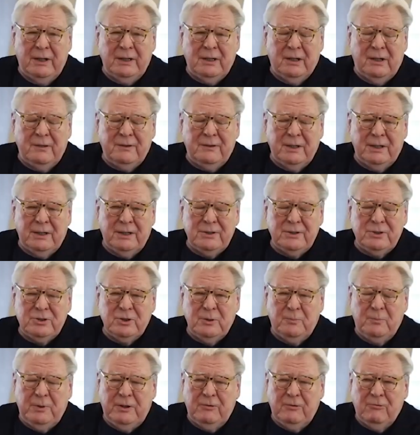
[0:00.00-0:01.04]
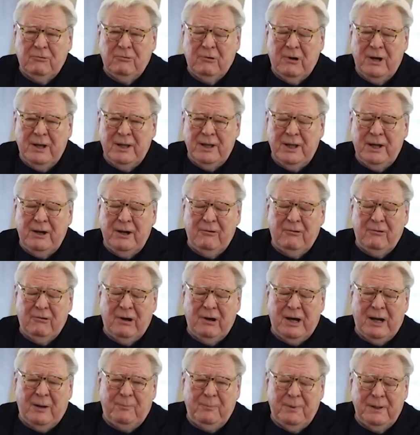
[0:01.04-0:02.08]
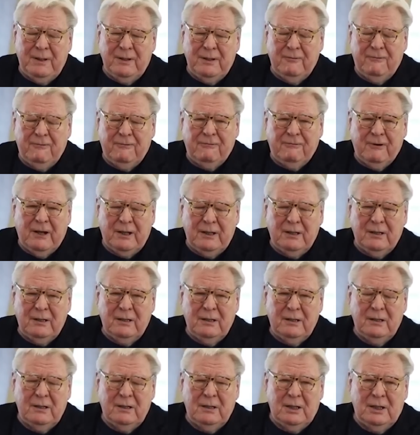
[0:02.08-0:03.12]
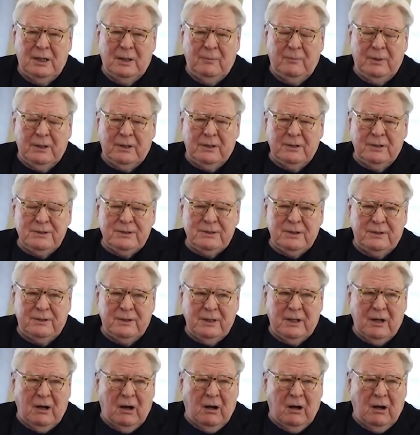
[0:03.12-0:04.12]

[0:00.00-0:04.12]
Art in schools shouldn't be sidelined. I think it should be